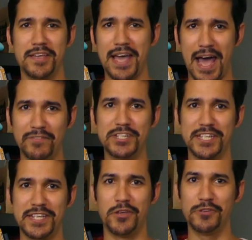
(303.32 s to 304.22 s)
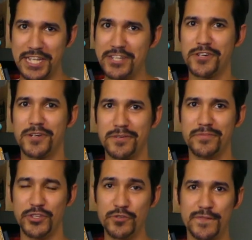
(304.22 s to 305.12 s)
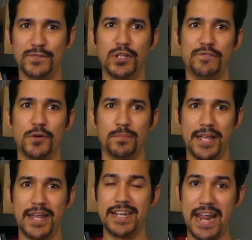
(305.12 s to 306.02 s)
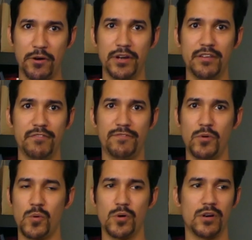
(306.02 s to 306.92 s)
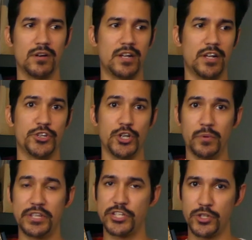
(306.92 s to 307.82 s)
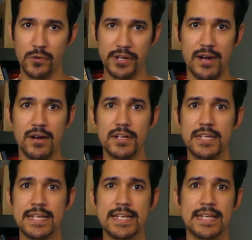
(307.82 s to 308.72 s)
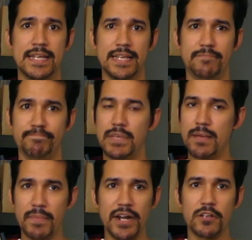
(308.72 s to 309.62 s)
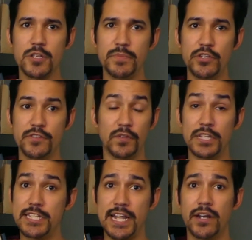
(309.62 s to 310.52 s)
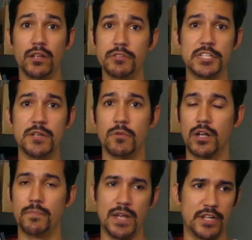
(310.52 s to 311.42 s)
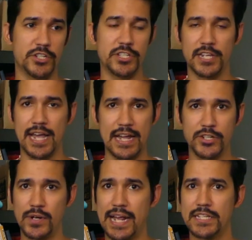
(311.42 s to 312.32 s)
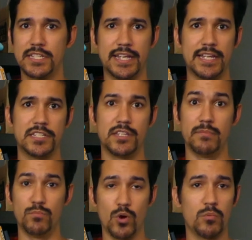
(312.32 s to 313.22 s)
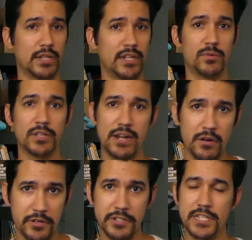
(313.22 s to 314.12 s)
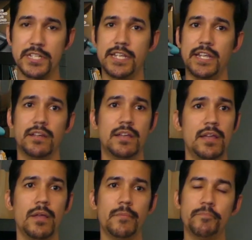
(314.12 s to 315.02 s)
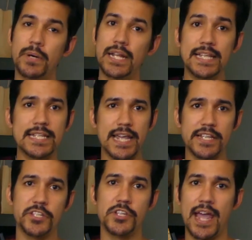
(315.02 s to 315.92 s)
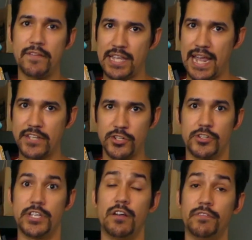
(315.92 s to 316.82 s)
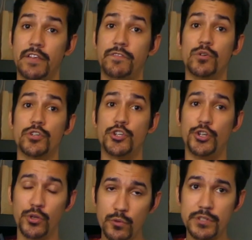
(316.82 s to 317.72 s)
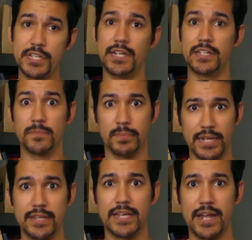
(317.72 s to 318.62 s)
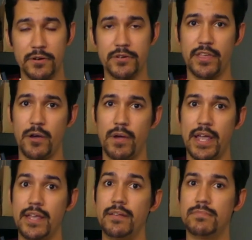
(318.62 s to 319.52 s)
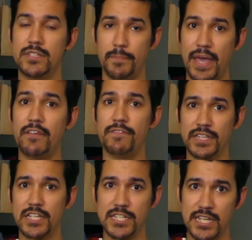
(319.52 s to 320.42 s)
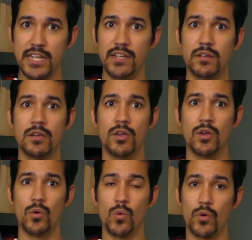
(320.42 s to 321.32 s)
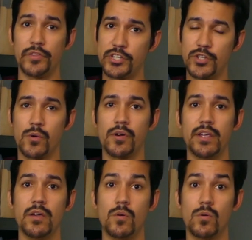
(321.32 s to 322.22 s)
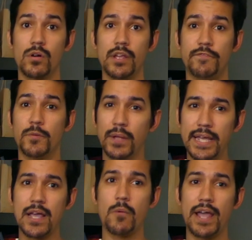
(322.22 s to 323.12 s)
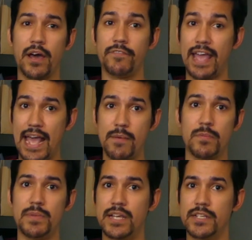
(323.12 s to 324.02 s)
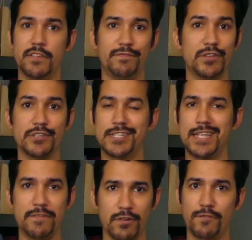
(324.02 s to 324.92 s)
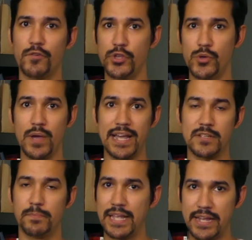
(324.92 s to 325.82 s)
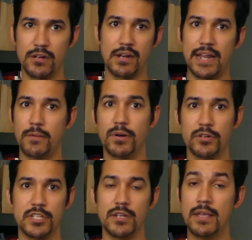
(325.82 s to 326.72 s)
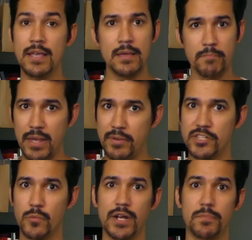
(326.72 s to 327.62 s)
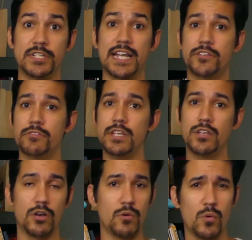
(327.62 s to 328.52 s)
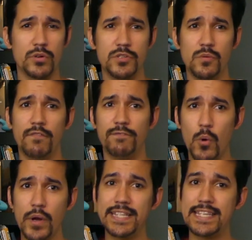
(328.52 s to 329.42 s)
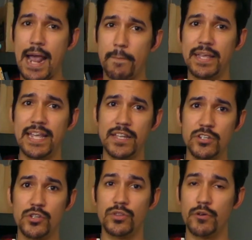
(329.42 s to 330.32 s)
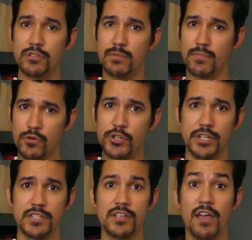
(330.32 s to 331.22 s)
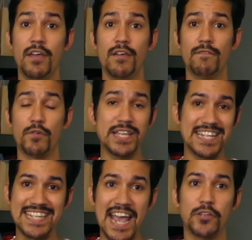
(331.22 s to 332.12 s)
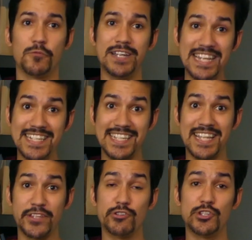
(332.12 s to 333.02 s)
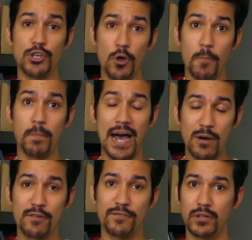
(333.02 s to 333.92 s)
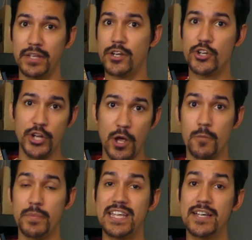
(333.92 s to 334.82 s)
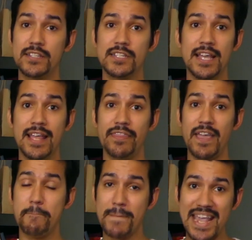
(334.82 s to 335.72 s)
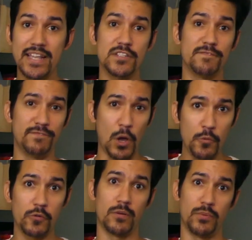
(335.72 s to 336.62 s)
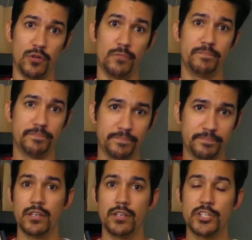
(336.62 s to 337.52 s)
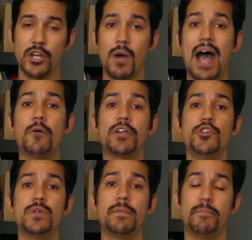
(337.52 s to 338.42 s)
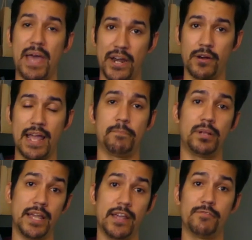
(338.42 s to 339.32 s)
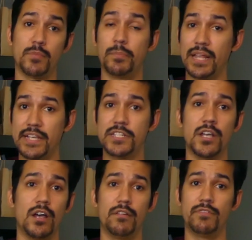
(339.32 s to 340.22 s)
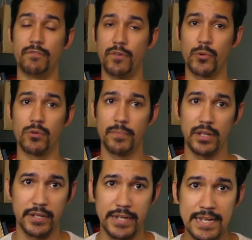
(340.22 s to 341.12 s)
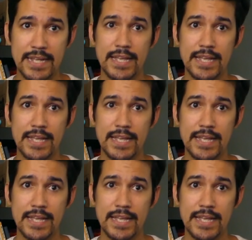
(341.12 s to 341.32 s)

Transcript: Obviously, those things are useful if you're playing narrative or a show with a story arc. It might also be useful in standalone scene work, just to contrast against the more relatable characters in the scene. But in these cases, you have to ask yourself, if you're choosing to play the character that way to benefit the scene or the story, or if you're playing that way out of habit because it feels safer for you as a player and a person, maybe as a way to protect your ego or to avoid tapping into those emotions for the exact reason that they're so powerful in a show, because they make us vulnerable. So, how can you get better at playing from a place of vulnerability?